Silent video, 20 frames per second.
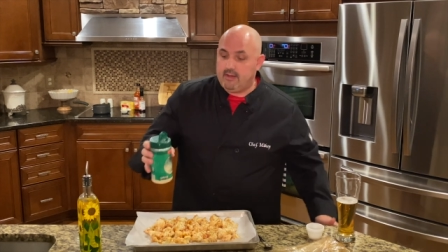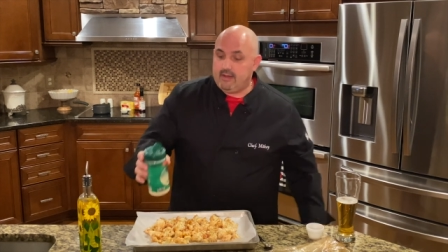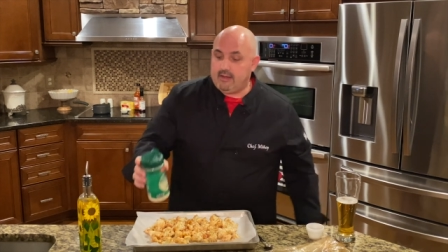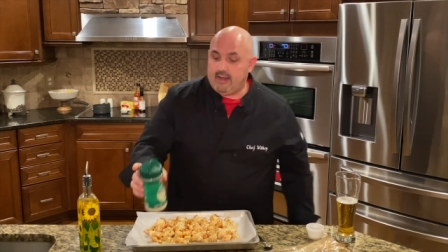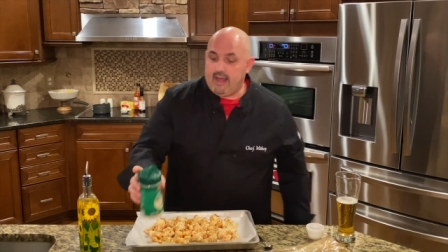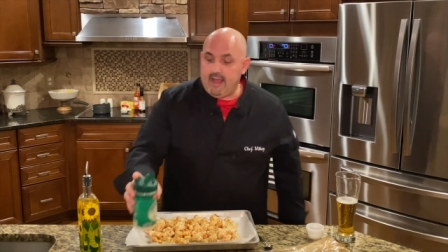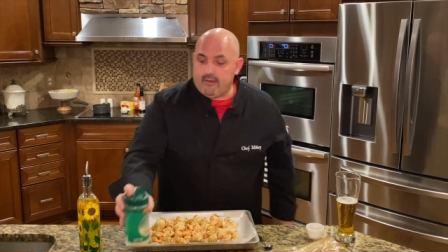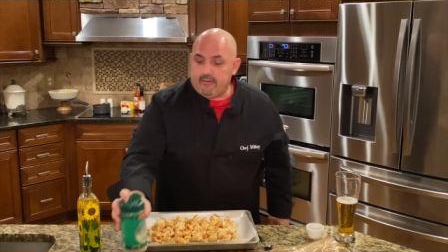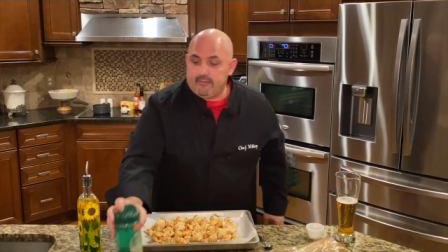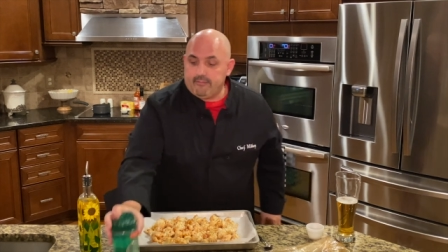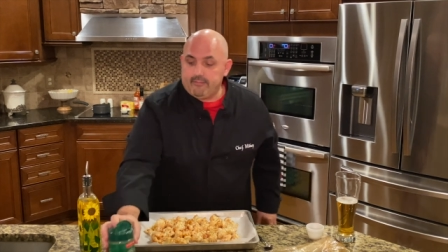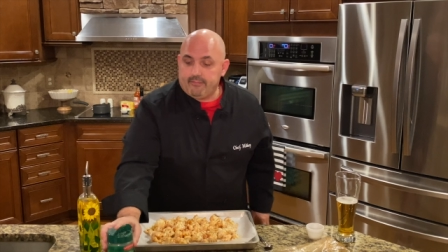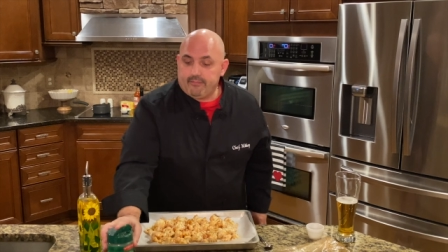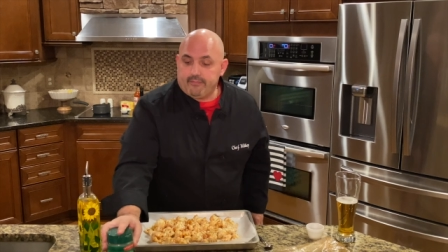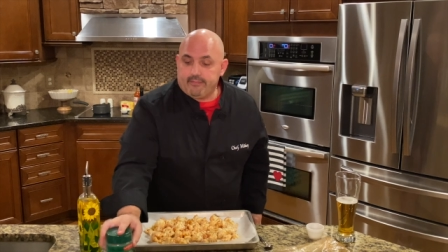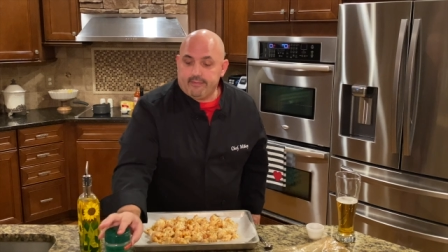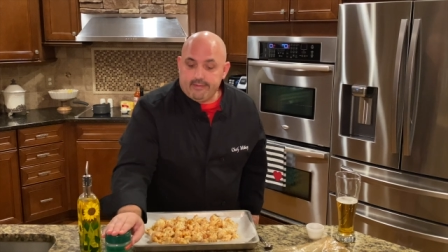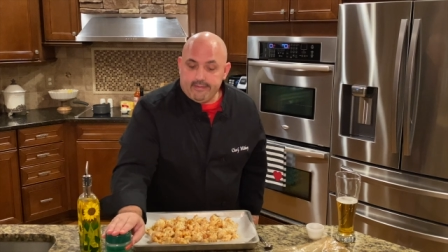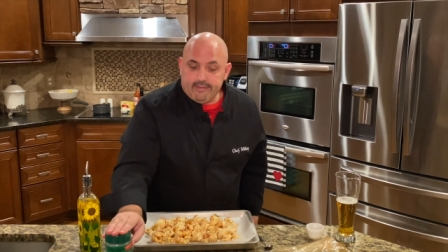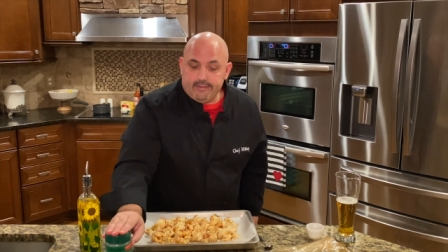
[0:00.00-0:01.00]
Now,
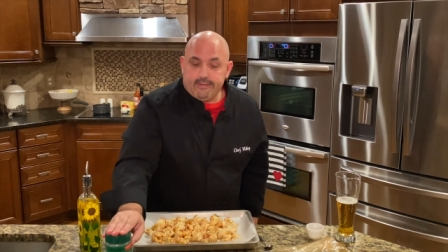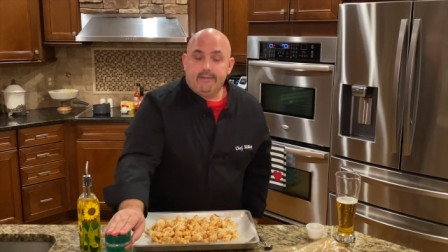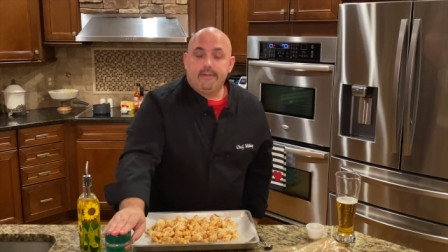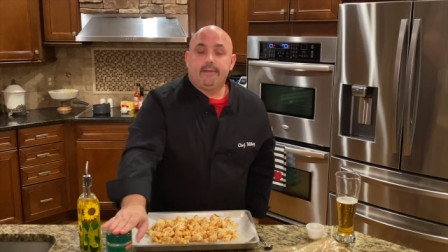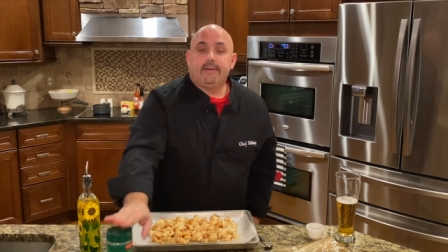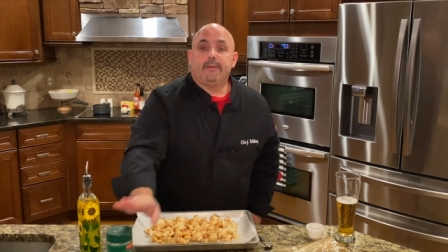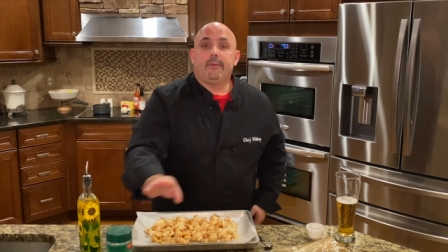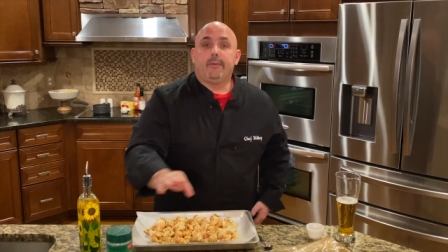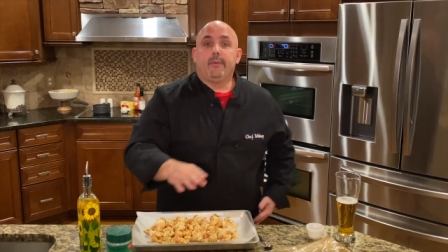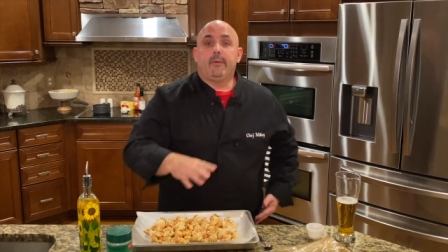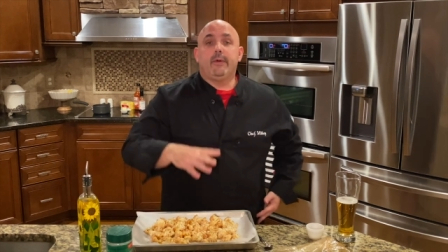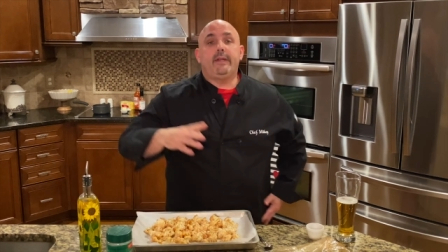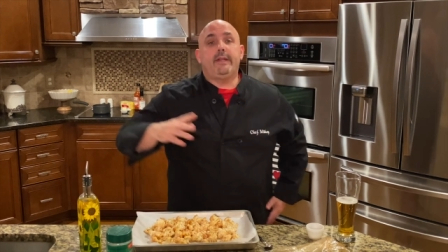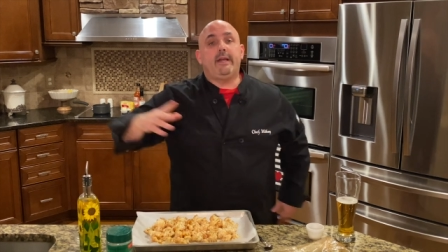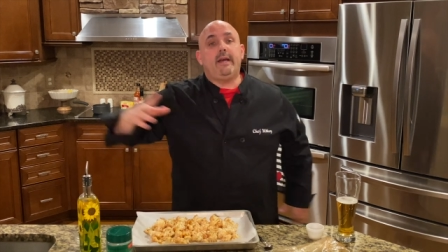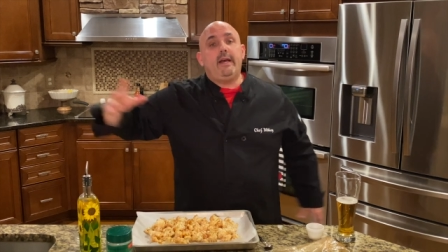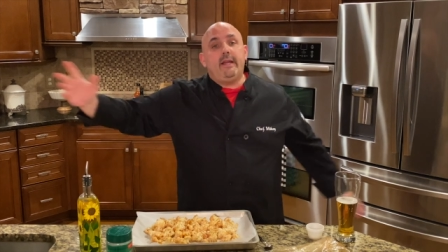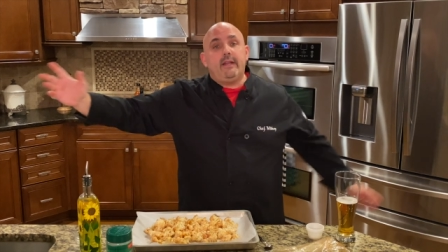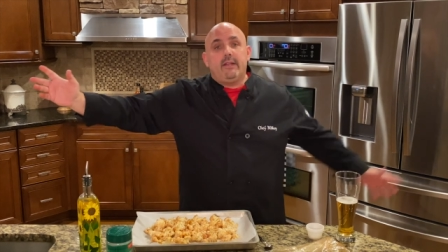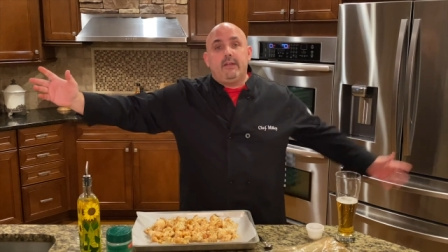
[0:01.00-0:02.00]
we're
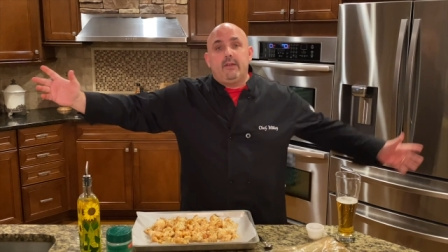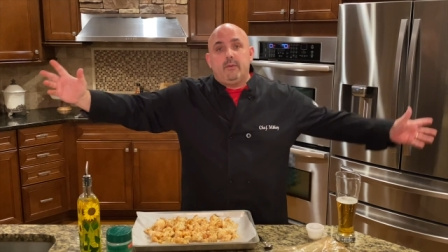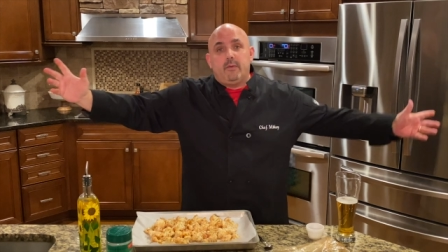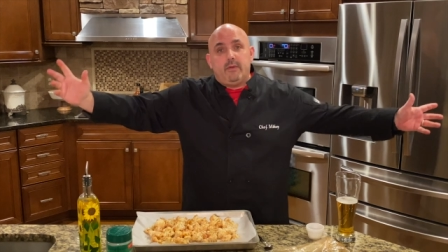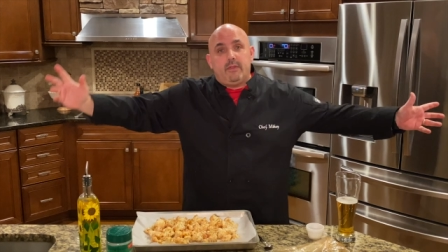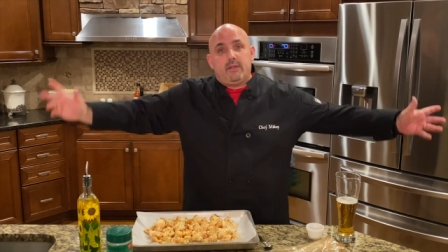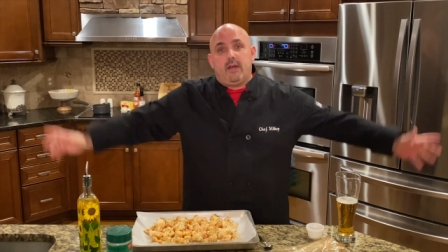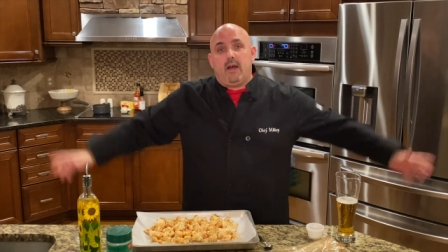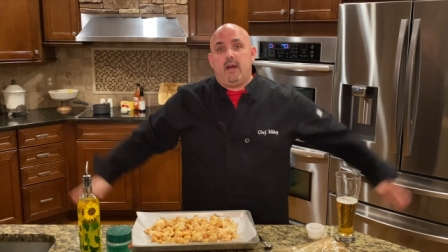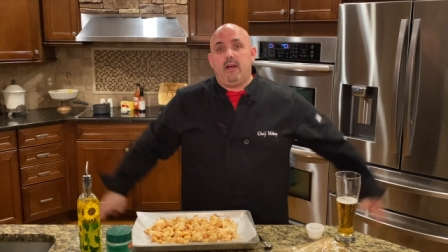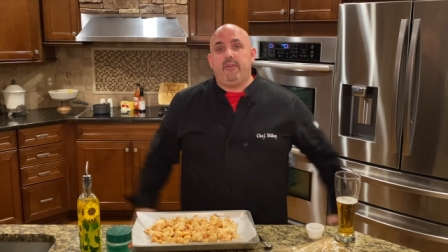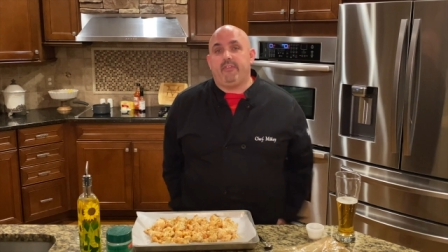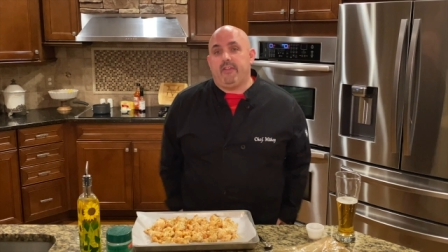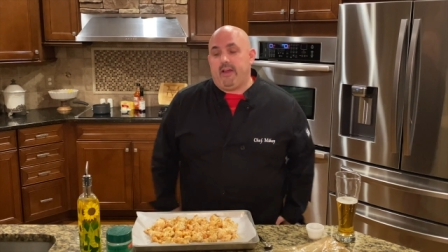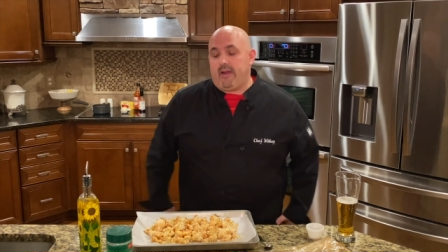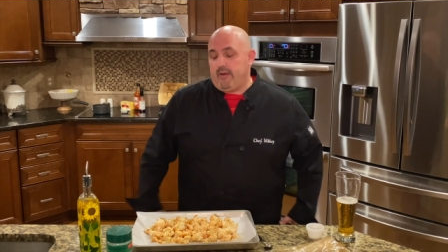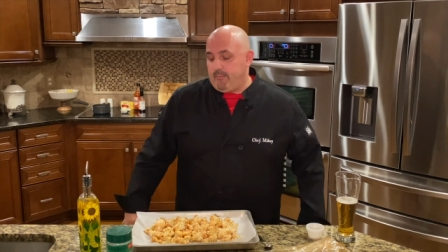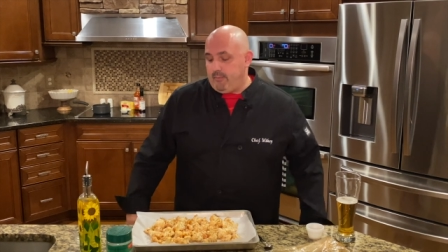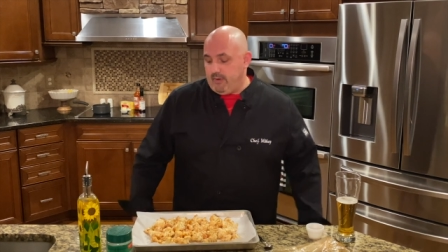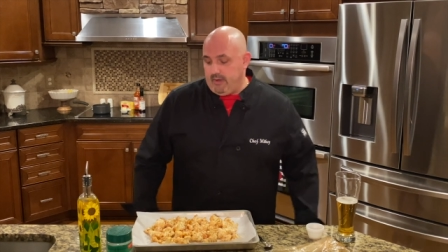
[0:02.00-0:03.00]
done with the
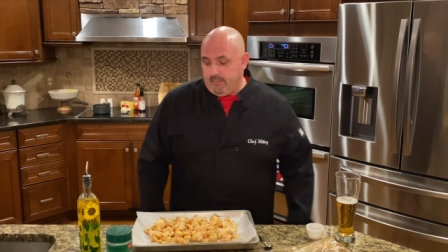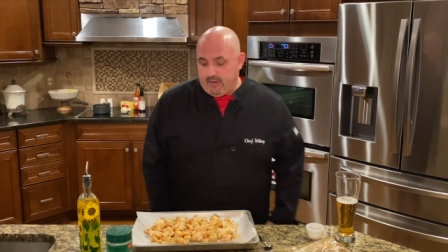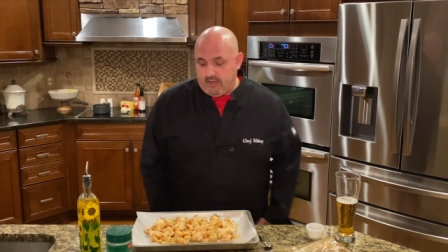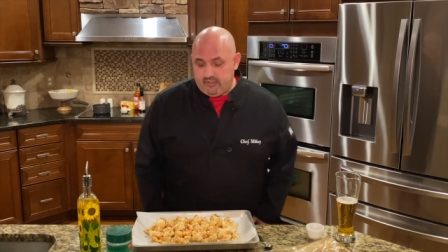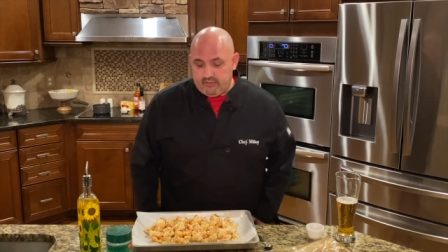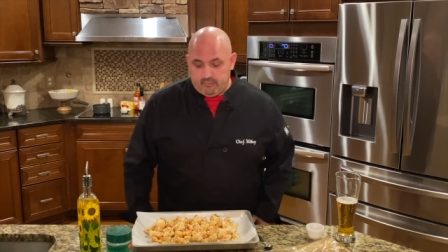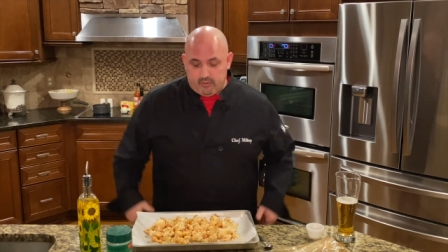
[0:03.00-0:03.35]
cauliflower pretty much.